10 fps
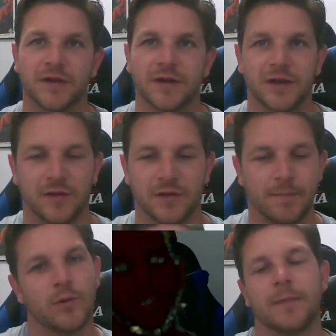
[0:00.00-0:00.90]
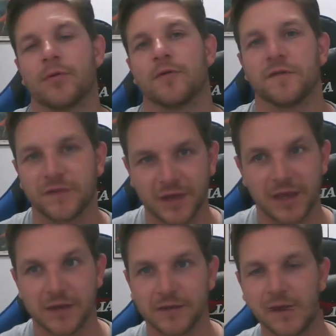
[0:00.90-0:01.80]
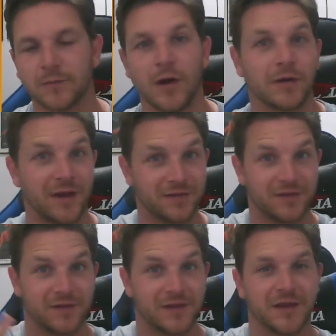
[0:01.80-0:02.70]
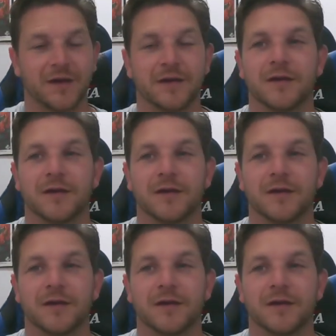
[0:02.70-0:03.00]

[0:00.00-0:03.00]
you bulletproof skin, I'll get to this later.